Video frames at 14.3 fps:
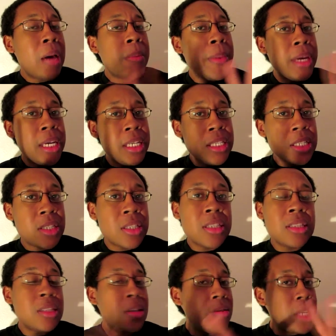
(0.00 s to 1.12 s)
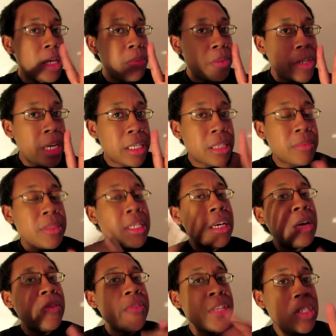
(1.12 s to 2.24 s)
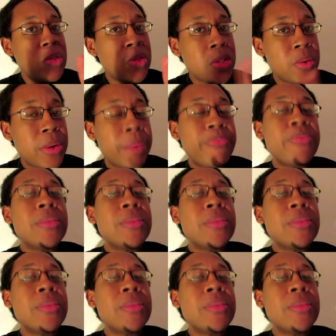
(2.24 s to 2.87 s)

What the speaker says: But he just knows how to protect himself, he's used to it.